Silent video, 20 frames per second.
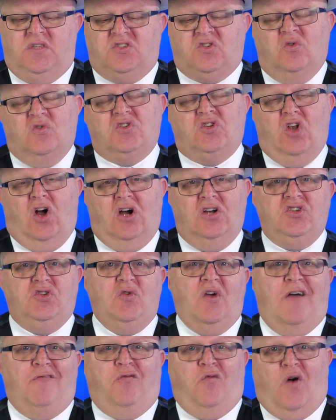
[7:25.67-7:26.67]
So as long as
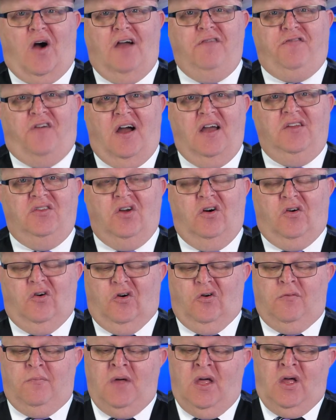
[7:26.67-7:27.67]
you have Wi-Fi in the
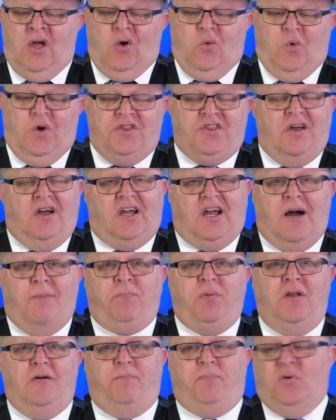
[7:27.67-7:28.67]
home, with a
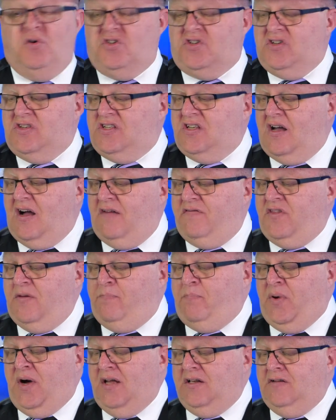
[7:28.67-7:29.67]
couple of pushes of the
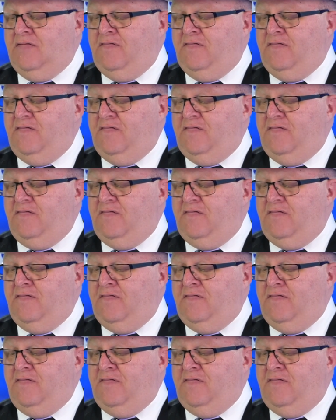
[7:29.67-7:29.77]
button